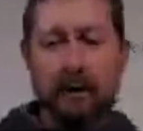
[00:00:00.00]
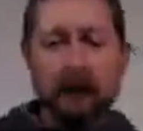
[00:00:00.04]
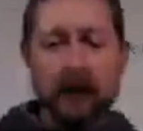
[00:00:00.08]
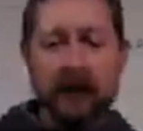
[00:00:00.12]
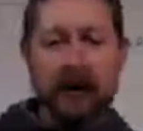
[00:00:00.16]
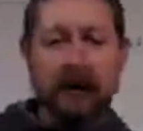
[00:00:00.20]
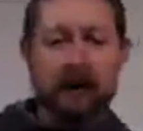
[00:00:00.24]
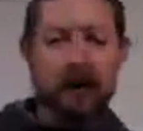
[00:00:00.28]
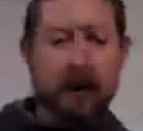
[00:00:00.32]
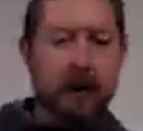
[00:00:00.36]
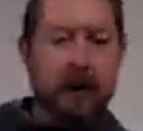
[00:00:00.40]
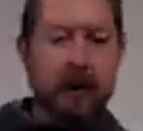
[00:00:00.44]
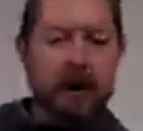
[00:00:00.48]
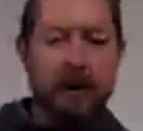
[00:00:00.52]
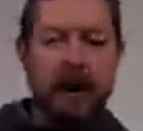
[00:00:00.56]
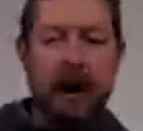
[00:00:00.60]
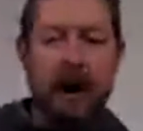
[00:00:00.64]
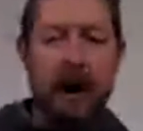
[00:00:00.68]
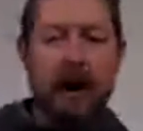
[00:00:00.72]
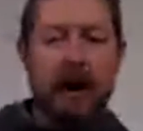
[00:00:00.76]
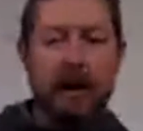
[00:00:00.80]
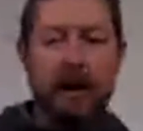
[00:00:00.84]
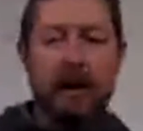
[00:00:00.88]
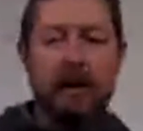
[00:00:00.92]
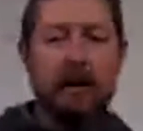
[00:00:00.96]
is we're
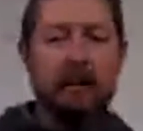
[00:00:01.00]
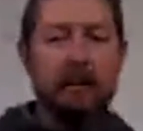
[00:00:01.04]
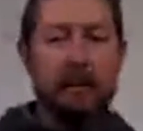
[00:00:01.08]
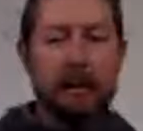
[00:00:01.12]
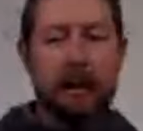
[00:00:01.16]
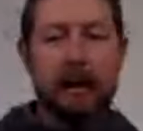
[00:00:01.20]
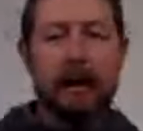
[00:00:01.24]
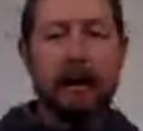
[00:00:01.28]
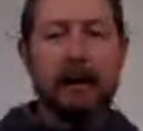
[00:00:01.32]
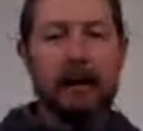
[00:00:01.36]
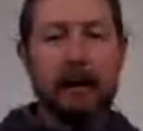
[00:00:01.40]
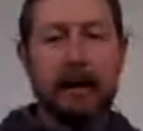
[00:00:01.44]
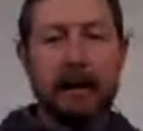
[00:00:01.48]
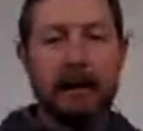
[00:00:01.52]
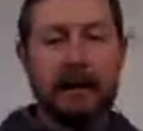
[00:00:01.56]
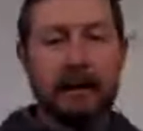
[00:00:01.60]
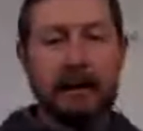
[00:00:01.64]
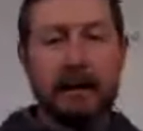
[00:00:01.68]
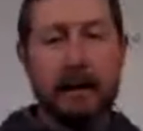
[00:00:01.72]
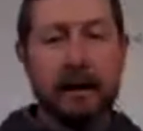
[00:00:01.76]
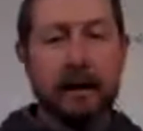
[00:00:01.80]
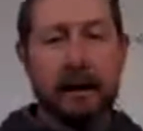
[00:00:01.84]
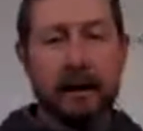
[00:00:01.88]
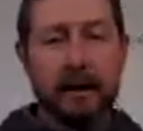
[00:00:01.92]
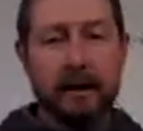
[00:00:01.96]
not going to plug that
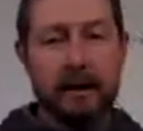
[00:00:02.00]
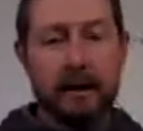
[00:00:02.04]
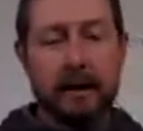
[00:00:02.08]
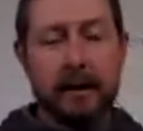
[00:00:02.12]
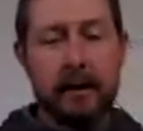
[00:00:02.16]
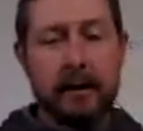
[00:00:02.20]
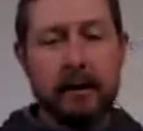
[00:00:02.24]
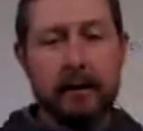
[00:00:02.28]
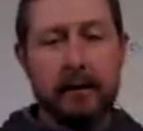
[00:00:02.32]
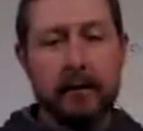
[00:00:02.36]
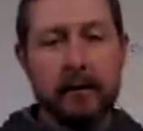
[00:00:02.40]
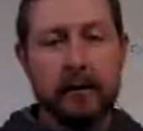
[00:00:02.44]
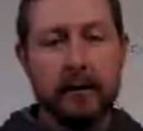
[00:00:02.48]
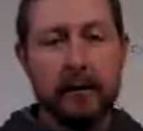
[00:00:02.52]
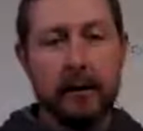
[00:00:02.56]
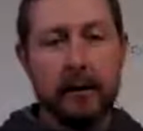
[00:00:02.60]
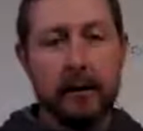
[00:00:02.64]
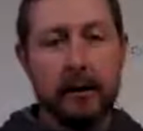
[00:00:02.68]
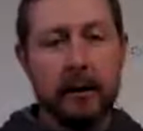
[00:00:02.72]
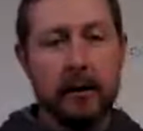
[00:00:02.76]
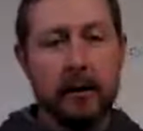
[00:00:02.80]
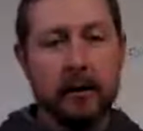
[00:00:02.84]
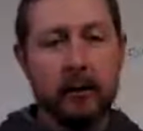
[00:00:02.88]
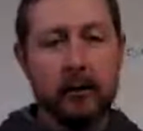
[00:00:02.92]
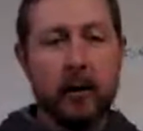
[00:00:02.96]
sucker in
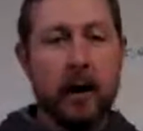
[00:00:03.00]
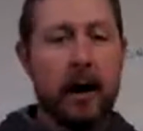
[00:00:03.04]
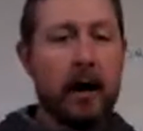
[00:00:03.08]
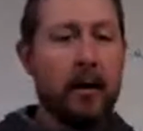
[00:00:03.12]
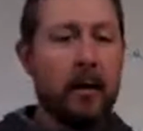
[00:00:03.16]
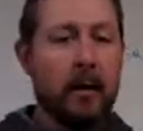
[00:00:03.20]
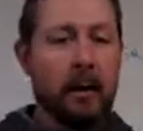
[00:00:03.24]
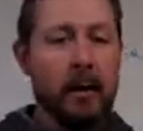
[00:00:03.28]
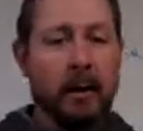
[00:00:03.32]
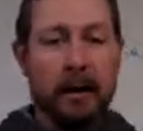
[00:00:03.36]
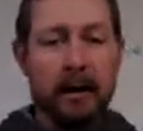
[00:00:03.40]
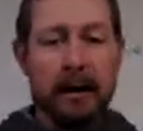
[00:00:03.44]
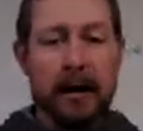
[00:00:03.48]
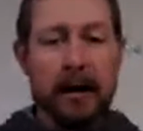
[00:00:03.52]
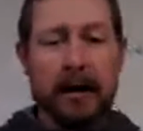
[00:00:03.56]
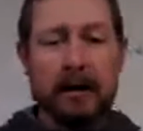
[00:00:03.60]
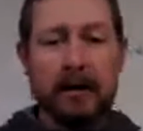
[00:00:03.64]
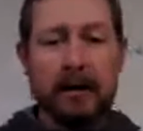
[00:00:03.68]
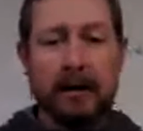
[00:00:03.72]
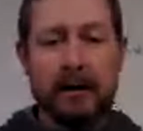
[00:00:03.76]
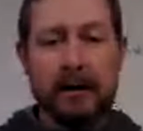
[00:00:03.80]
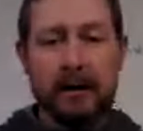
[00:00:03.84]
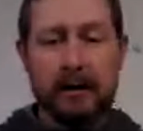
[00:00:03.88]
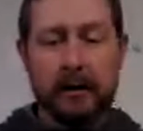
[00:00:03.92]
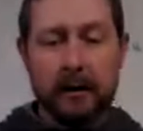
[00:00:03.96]
while we're
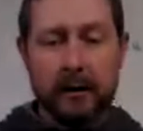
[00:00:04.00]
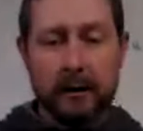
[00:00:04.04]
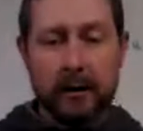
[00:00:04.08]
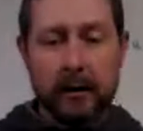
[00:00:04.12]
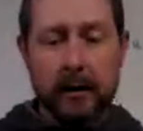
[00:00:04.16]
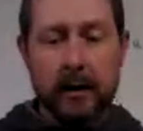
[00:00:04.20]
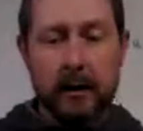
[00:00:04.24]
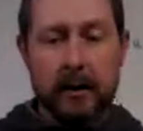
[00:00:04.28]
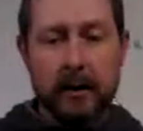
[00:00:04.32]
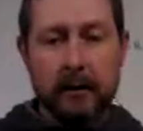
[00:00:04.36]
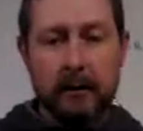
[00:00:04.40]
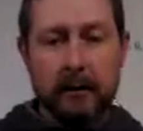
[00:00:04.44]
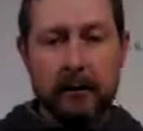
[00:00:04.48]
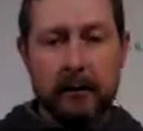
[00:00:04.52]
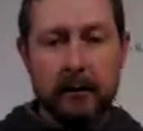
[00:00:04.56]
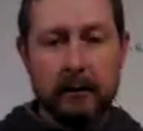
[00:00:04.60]
connected to the grid.